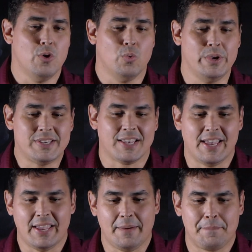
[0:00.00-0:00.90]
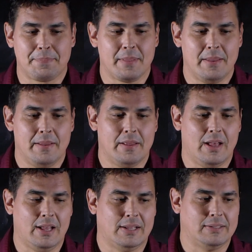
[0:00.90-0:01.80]
We say
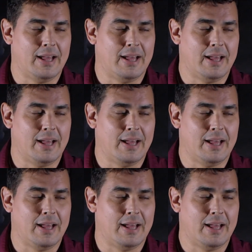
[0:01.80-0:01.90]
uh,